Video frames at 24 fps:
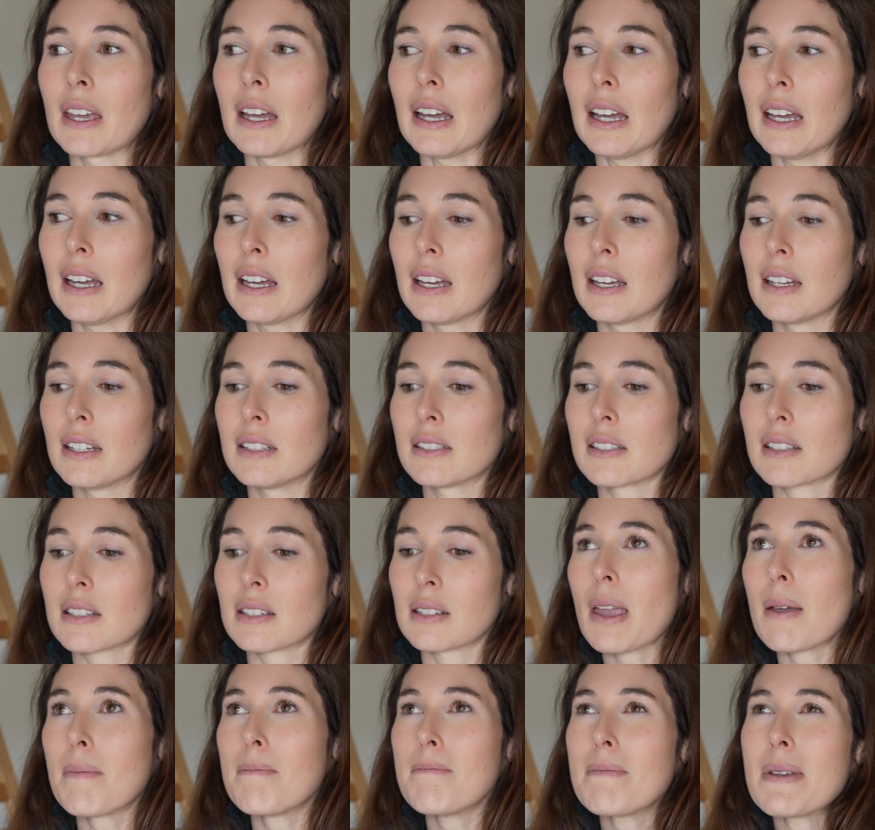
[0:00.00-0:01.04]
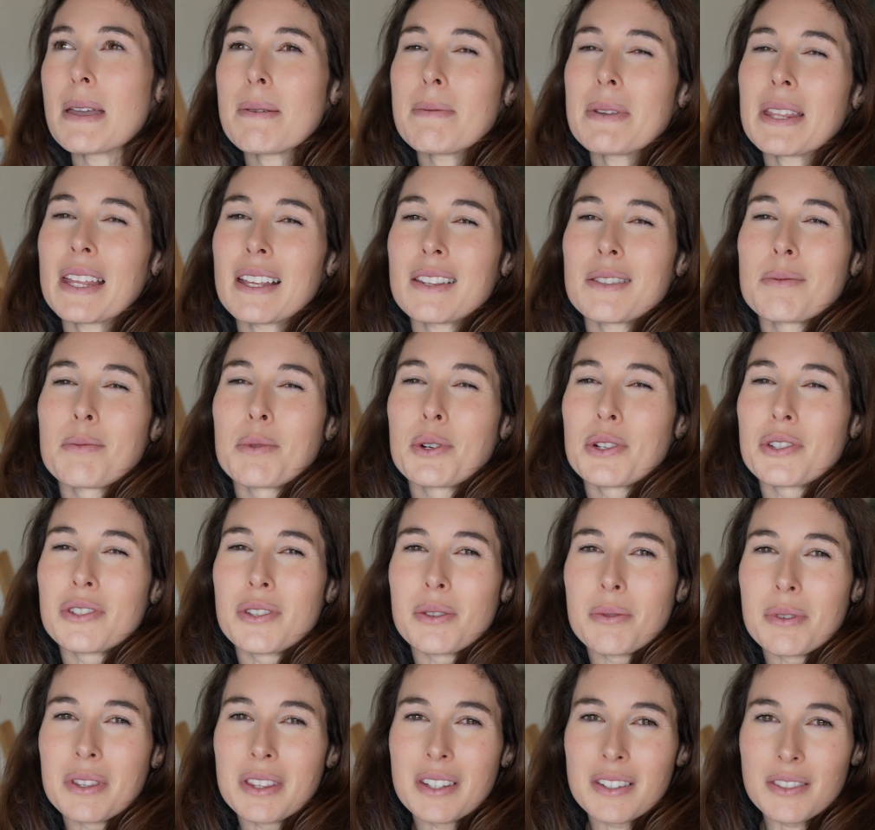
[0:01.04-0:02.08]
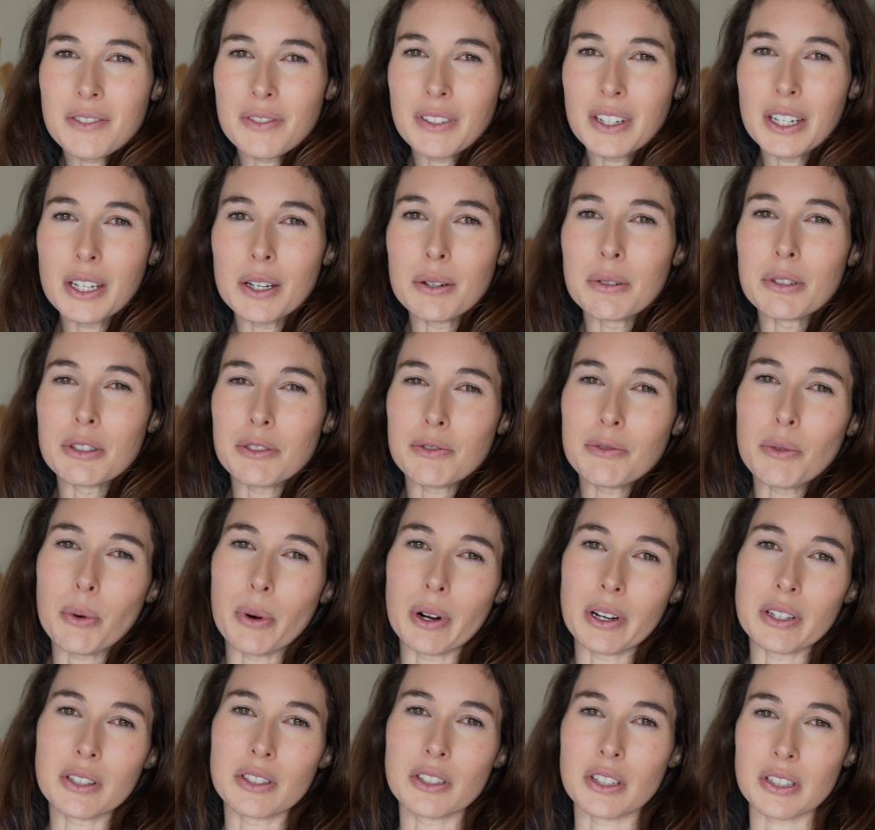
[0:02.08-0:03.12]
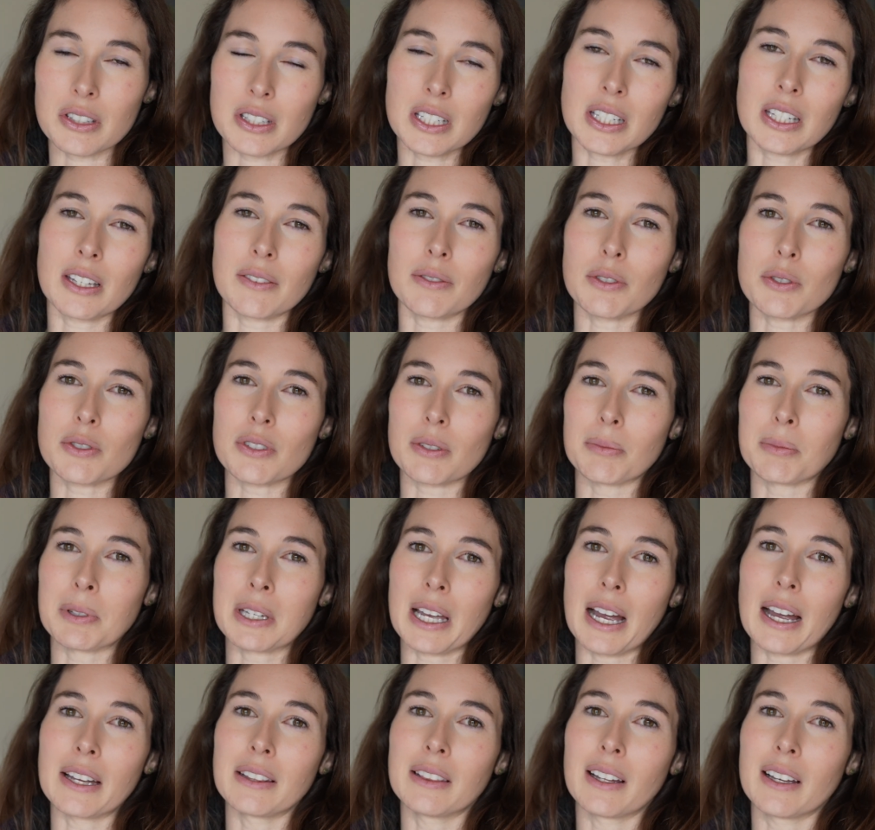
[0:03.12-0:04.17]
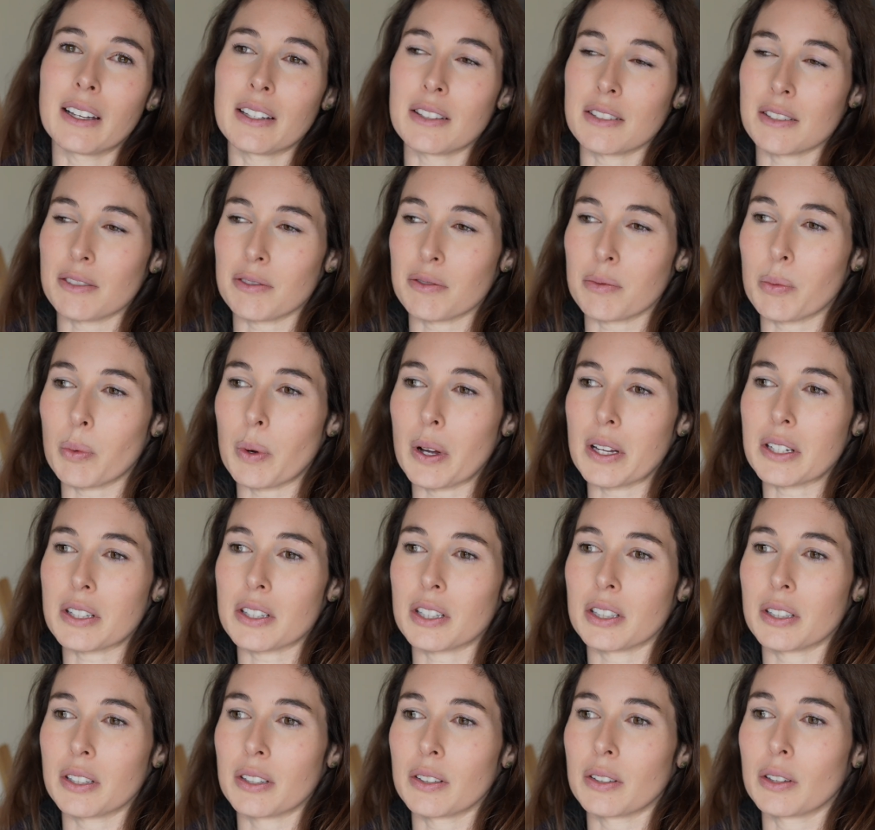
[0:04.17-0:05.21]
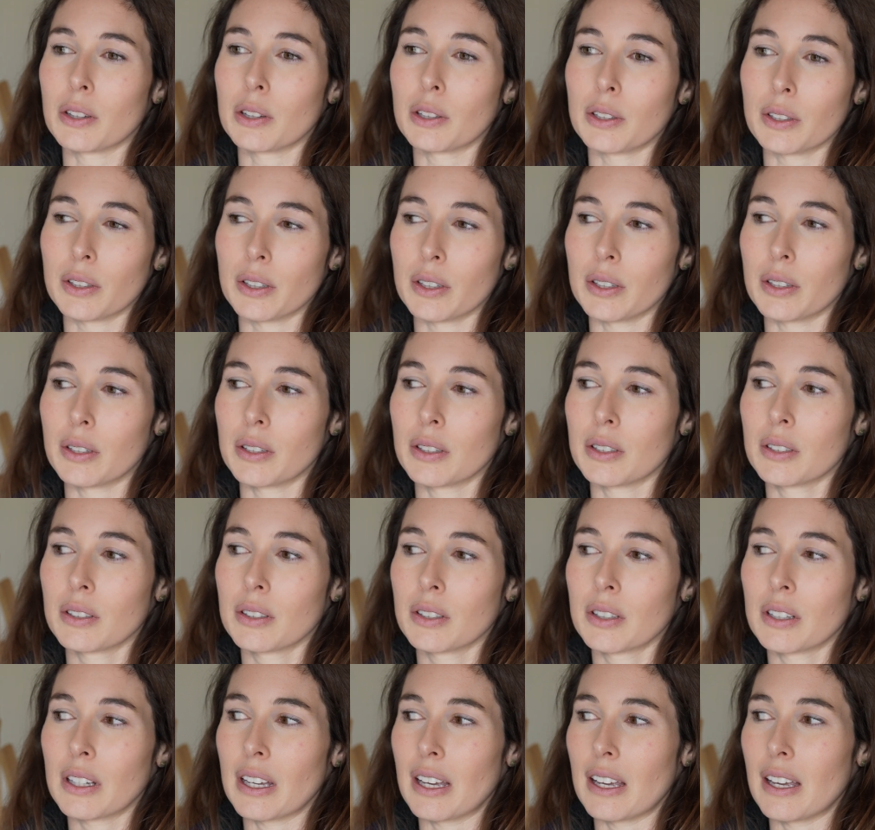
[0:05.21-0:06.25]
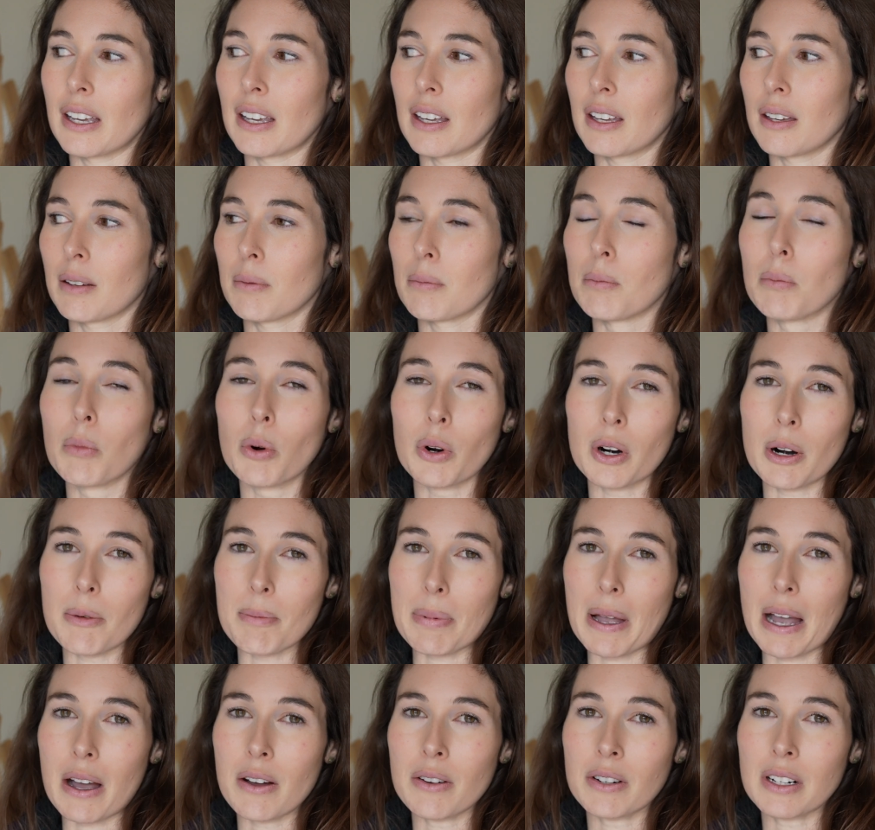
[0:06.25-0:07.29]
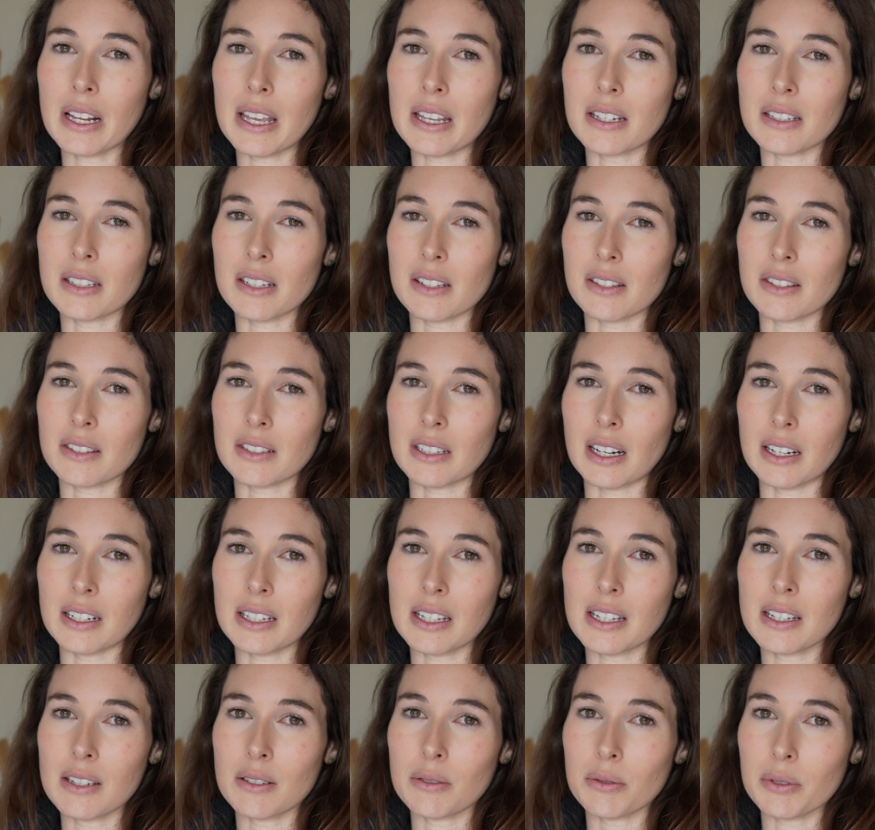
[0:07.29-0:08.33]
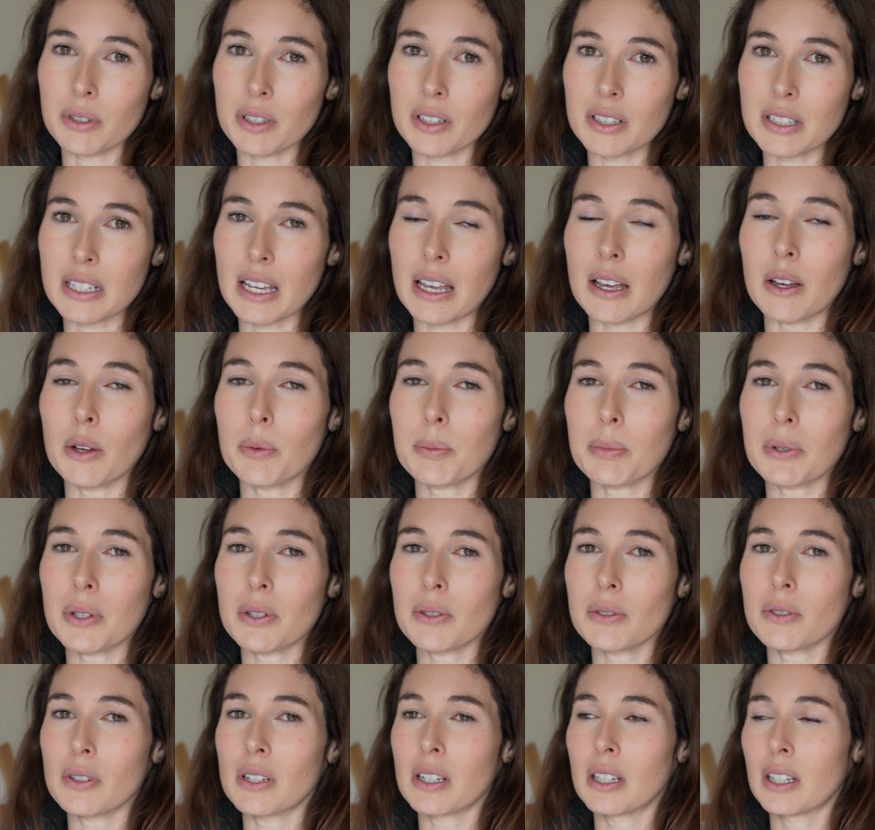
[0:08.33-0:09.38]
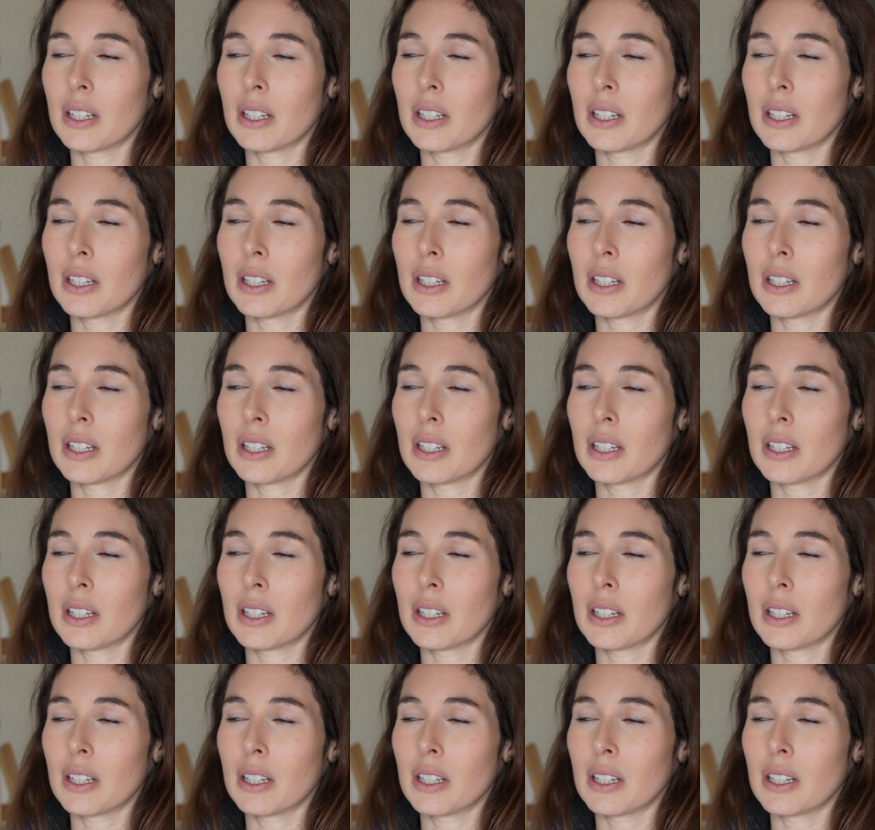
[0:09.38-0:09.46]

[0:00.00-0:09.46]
And maybe that's more so what this video is for, is just to give you some guidelines of what to learn more about and to study in order to help you,